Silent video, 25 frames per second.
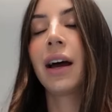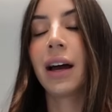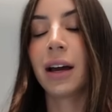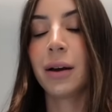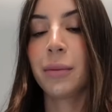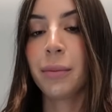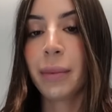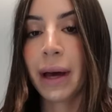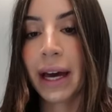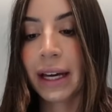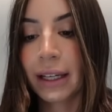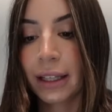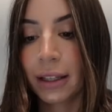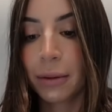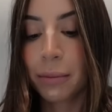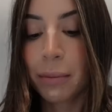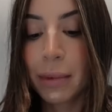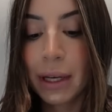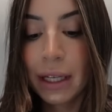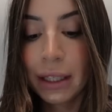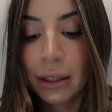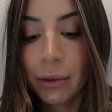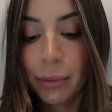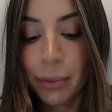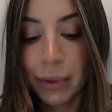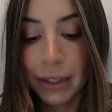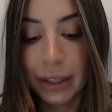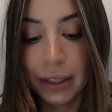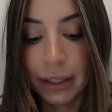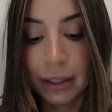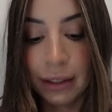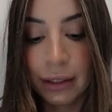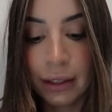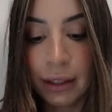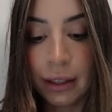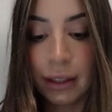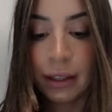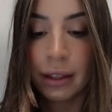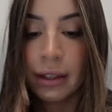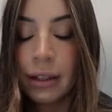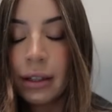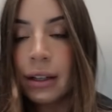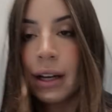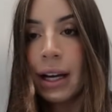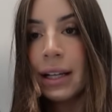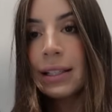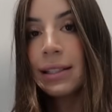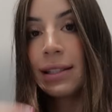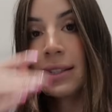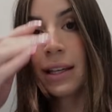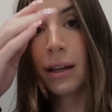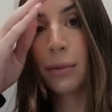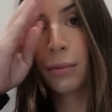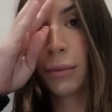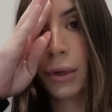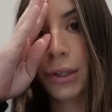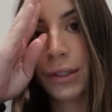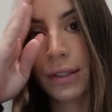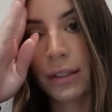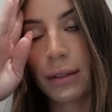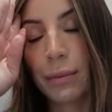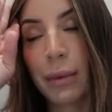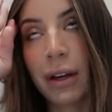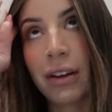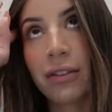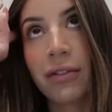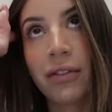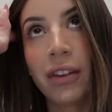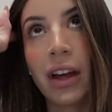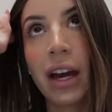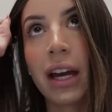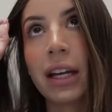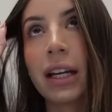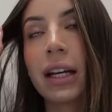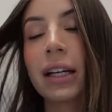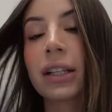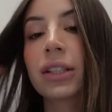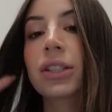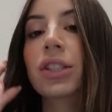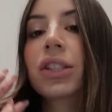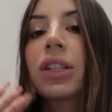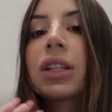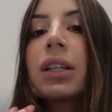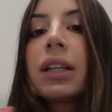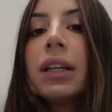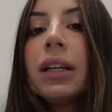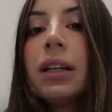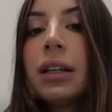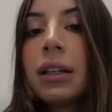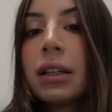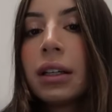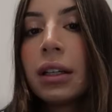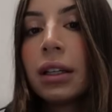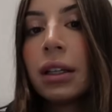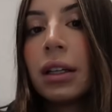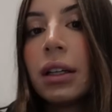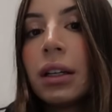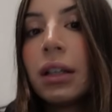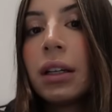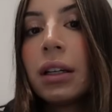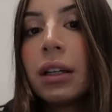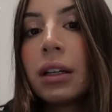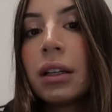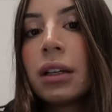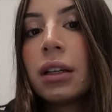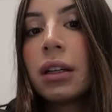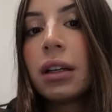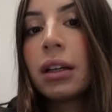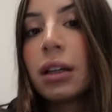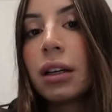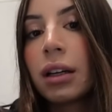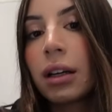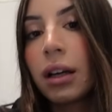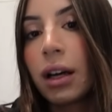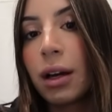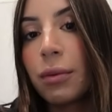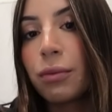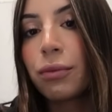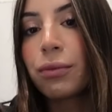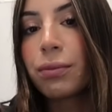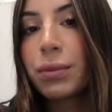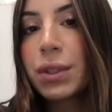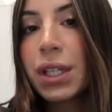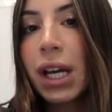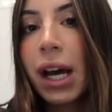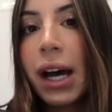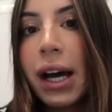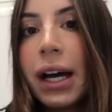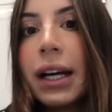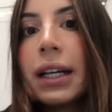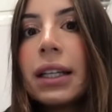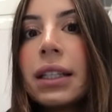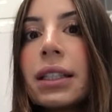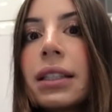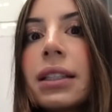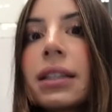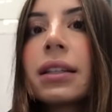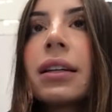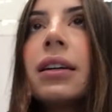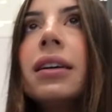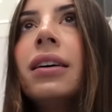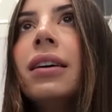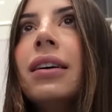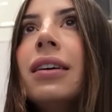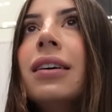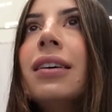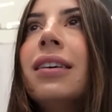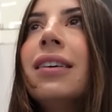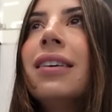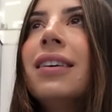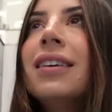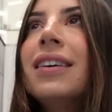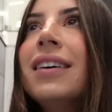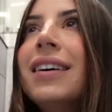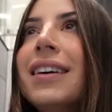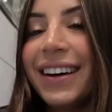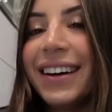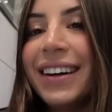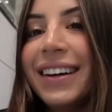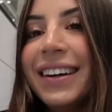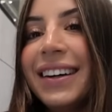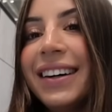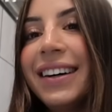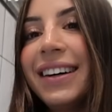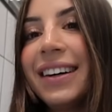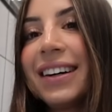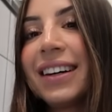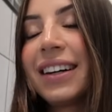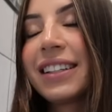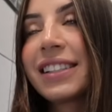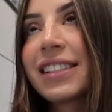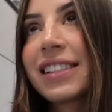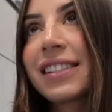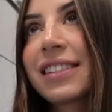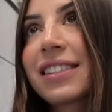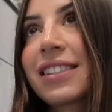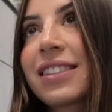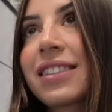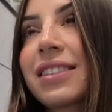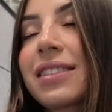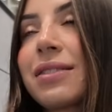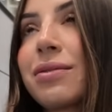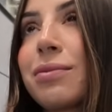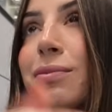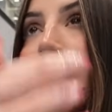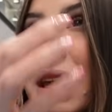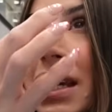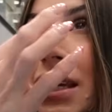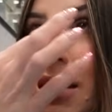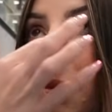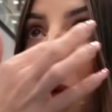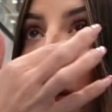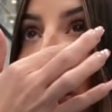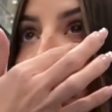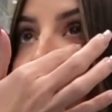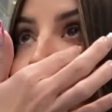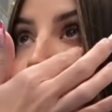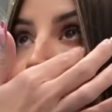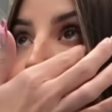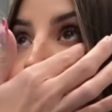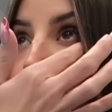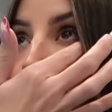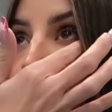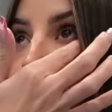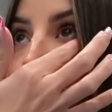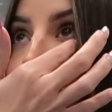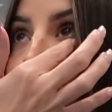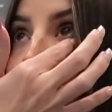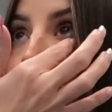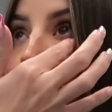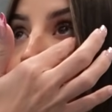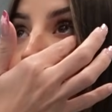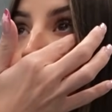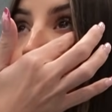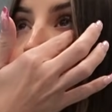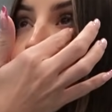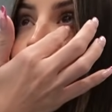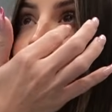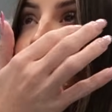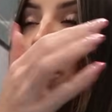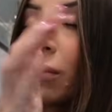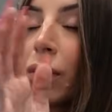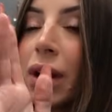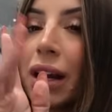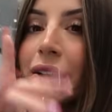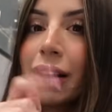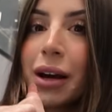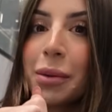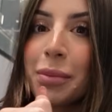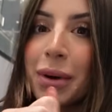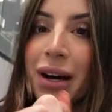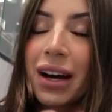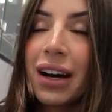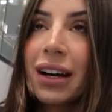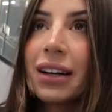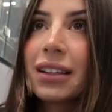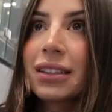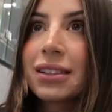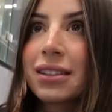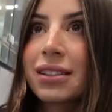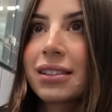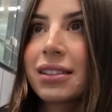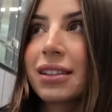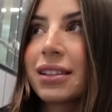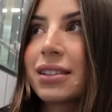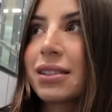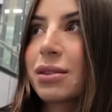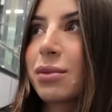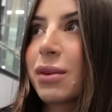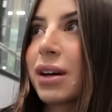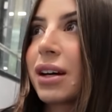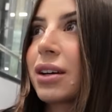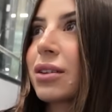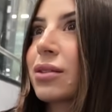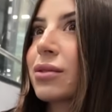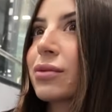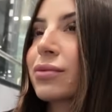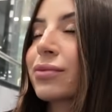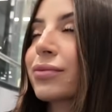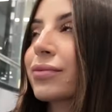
I'm back in Melbourne. I slept most of my flight actually. I'm tired. I'm just making my way back to the car. I don't remember where I was as well.